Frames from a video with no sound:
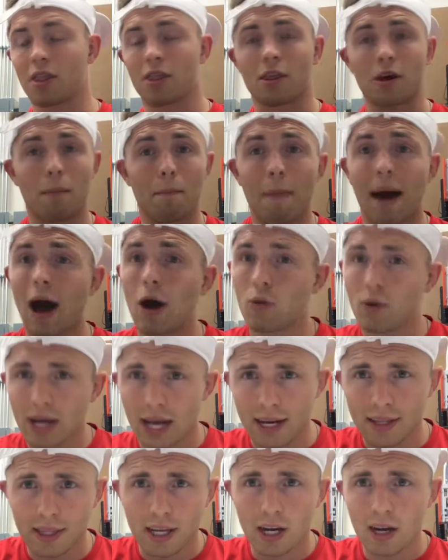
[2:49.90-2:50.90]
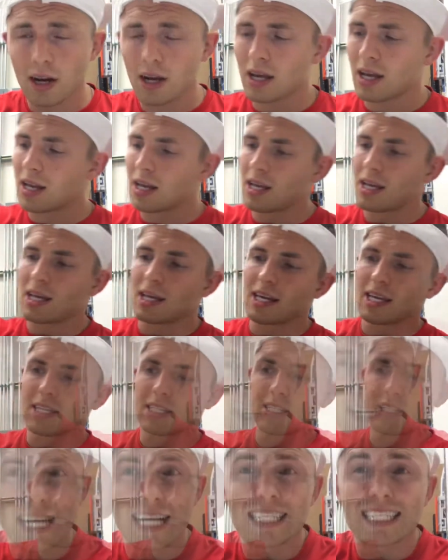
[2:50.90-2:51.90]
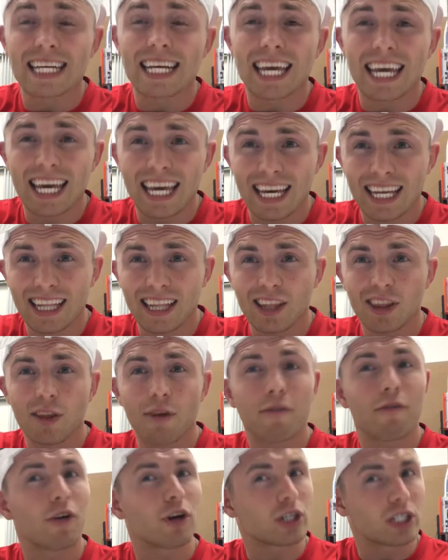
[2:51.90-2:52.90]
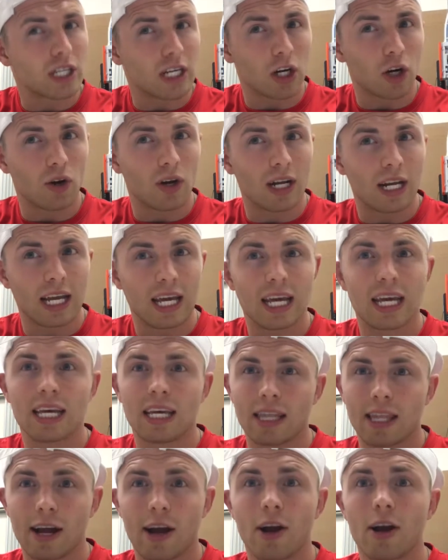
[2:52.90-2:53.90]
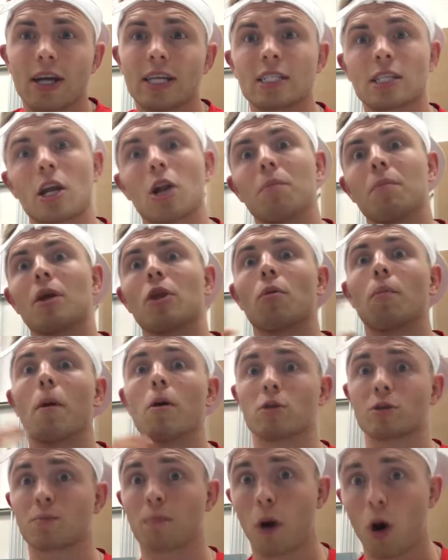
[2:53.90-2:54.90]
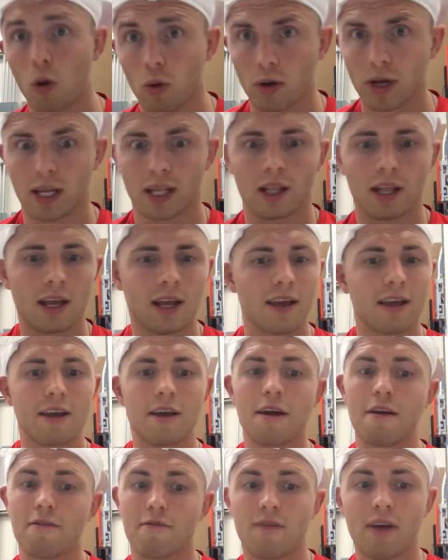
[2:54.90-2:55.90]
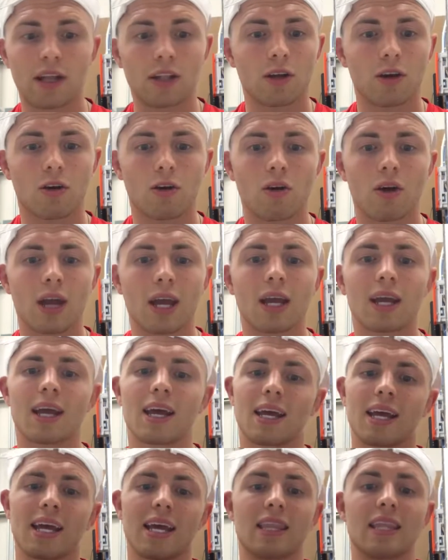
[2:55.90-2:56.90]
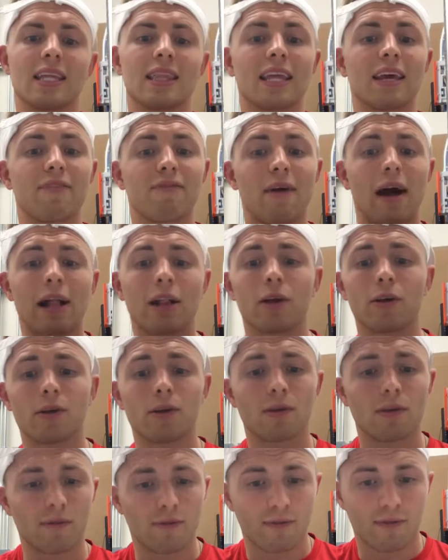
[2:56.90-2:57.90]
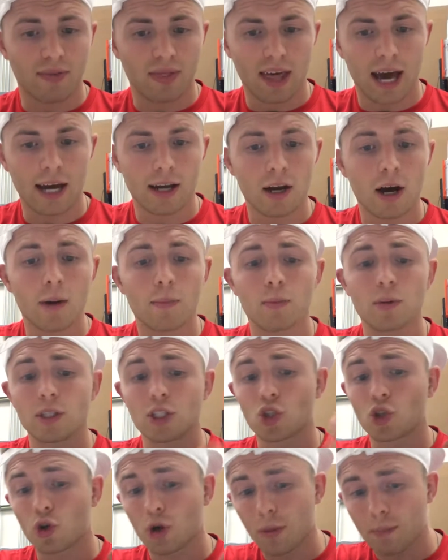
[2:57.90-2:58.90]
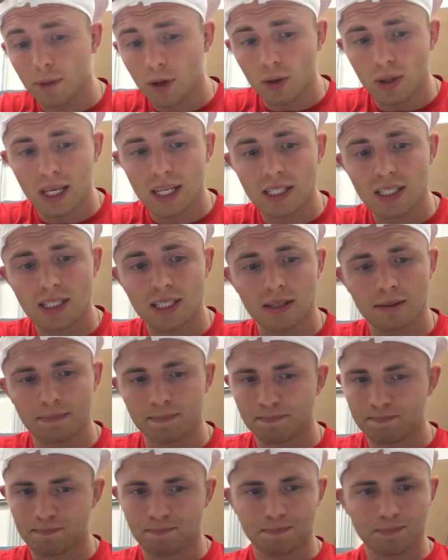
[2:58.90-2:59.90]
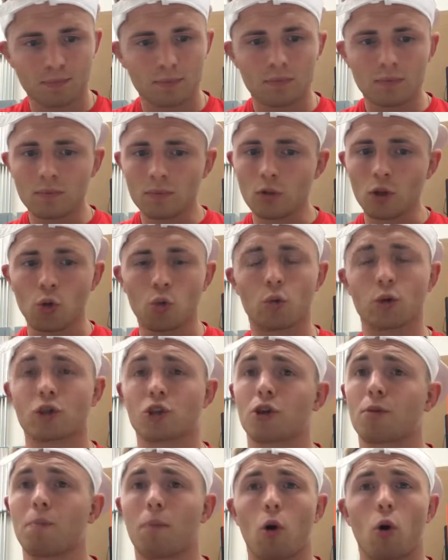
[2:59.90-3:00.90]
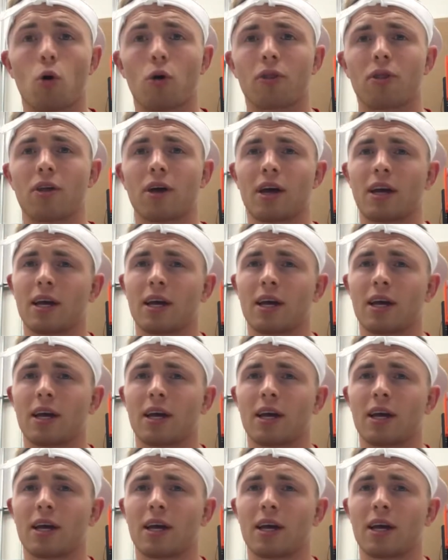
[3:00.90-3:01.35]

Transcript: amount on there, I learned as a kid, the first ingredient in there is going to be the most potent. Fenugreek, then they follow that up with tribulus, which are both,